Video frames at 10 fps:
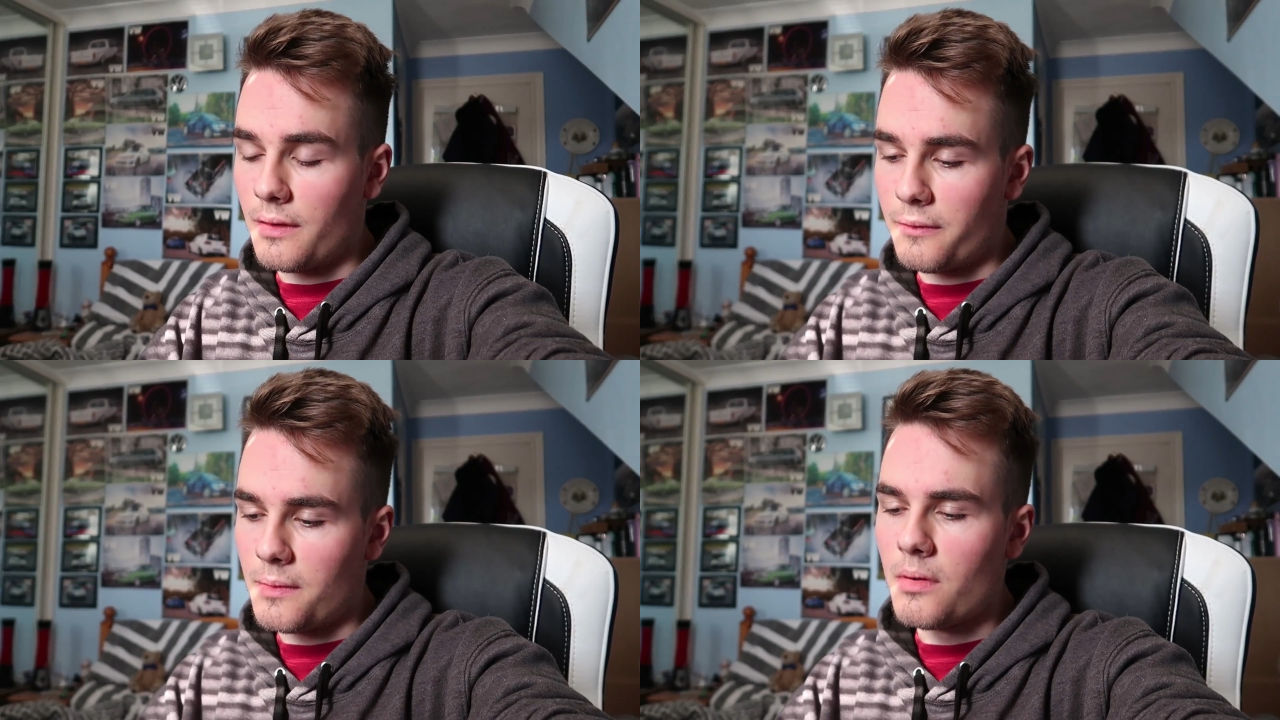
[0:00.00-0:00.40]

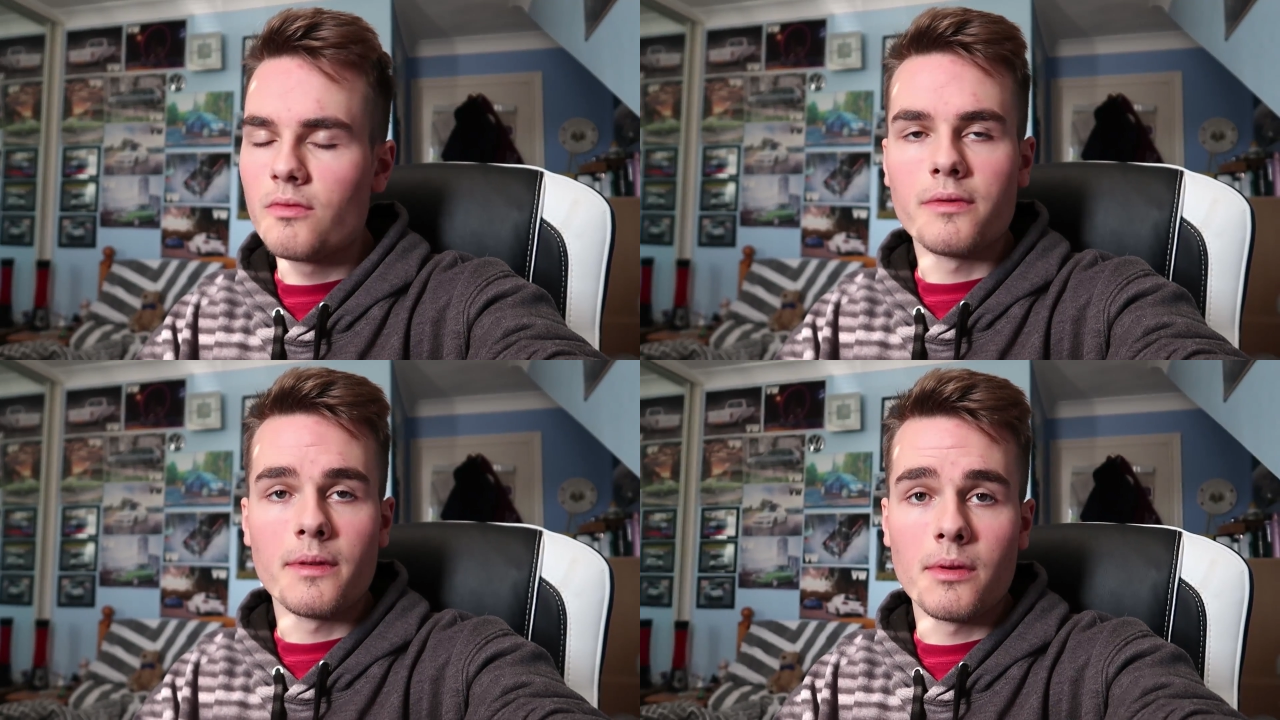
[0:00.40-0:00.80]
Like
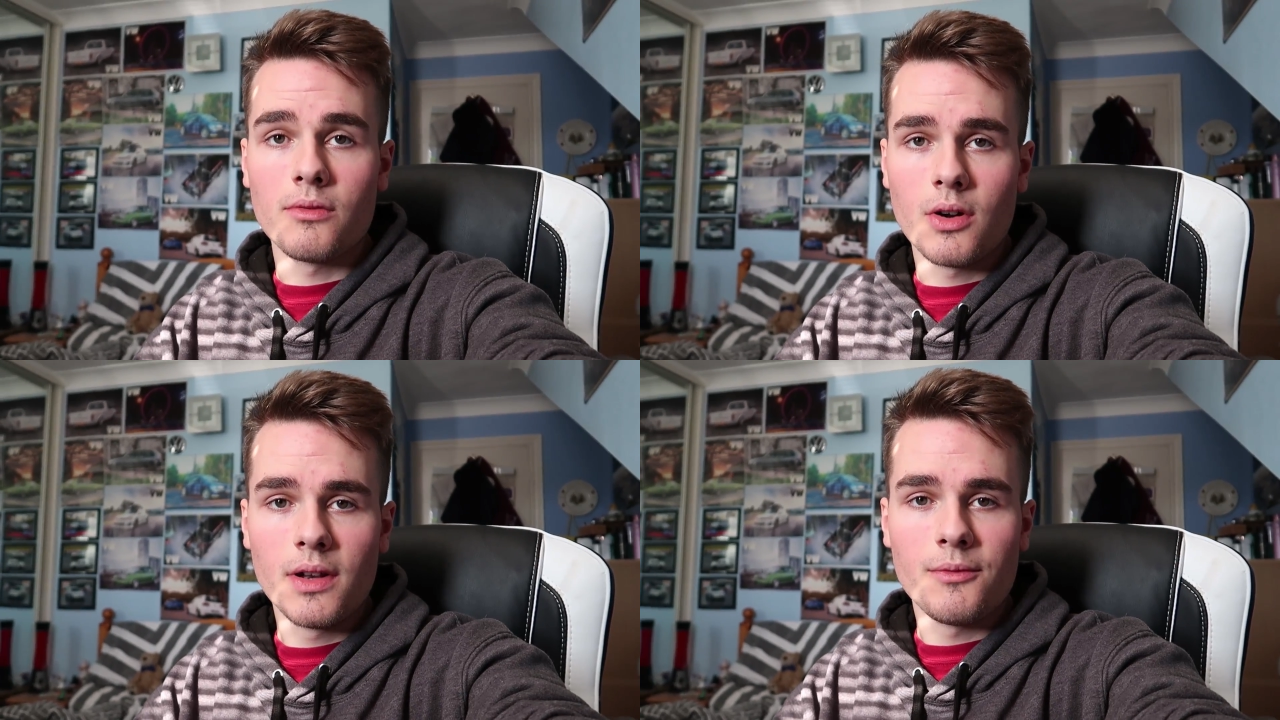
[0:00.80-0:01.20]
from a
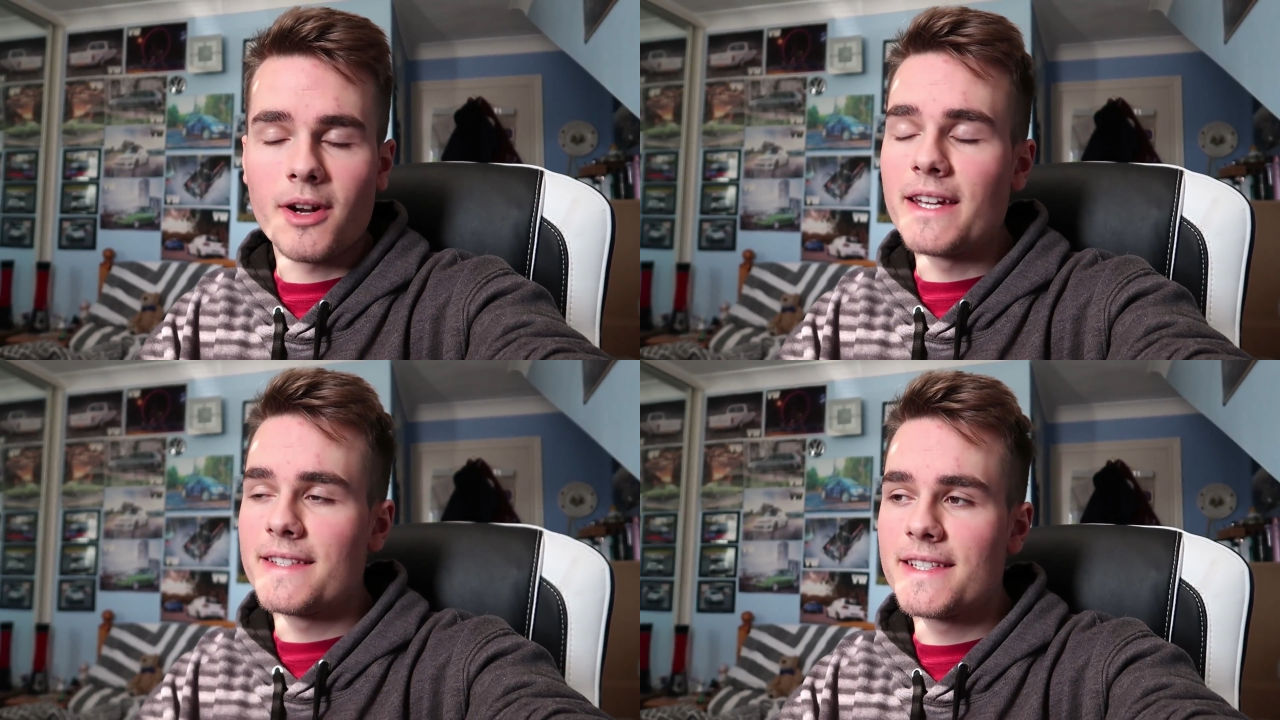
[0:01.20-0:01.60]
rolling
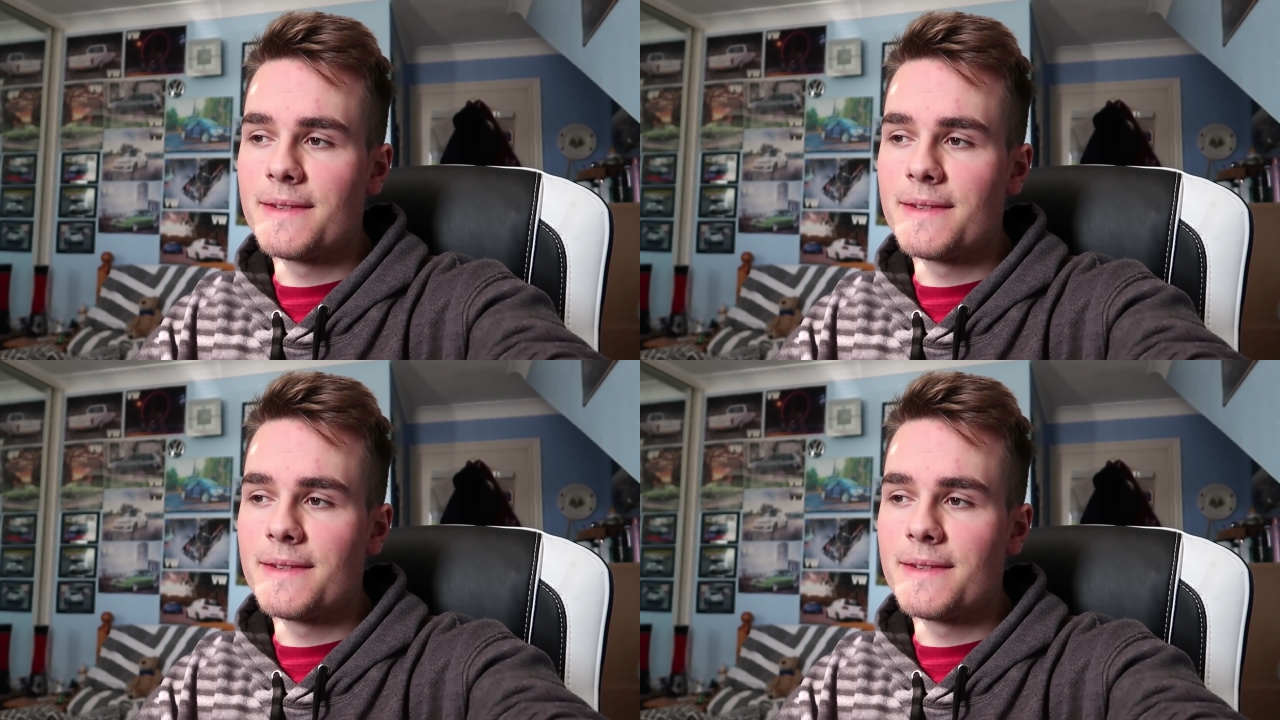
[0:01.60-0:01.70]
race,